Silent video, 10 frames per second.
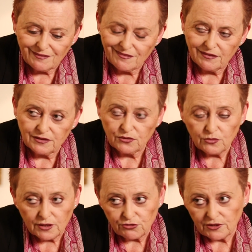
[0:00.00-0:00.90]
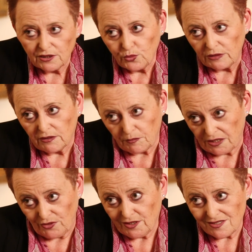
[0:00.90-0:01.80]
there are 220
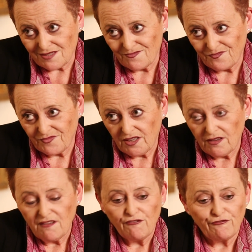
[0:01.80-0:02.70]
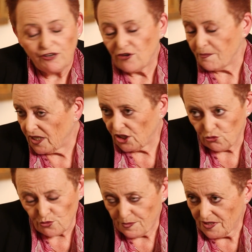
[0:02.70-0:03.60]
Americans, very many
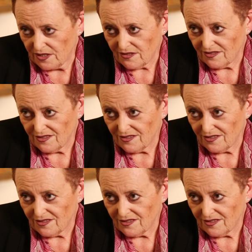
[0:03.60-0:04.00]
European,